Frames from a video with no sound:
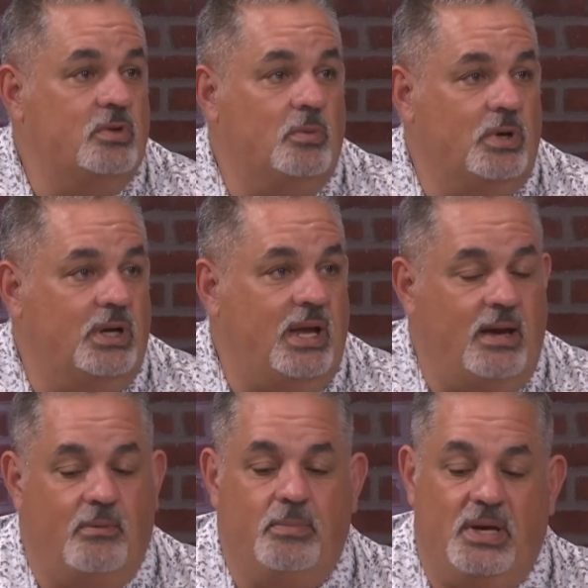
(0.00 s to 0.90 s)
So we're going to
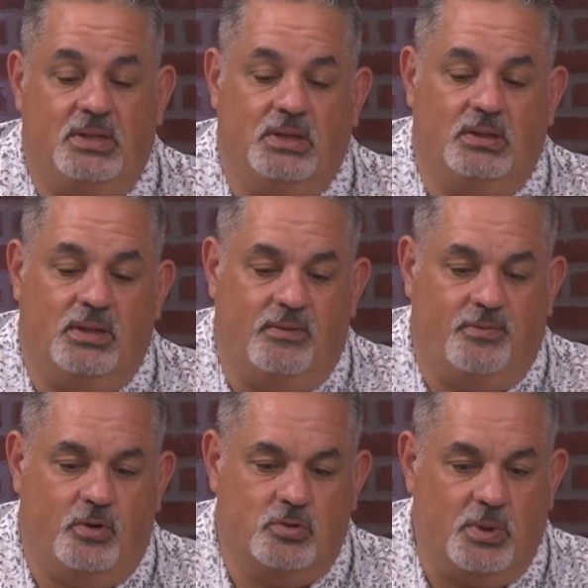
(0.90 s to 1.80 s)
have basically the
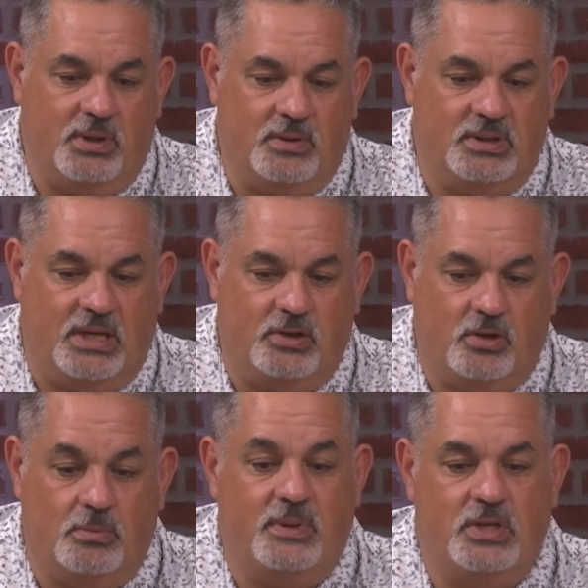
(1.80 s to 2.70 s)
first week of the state
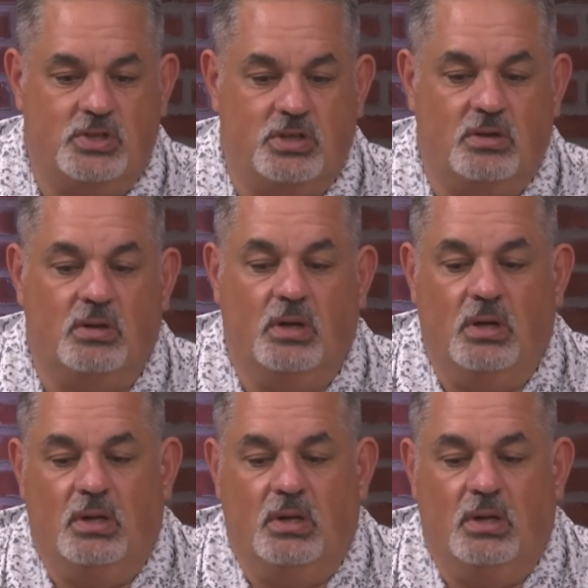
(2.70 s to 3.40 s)
tournament this year,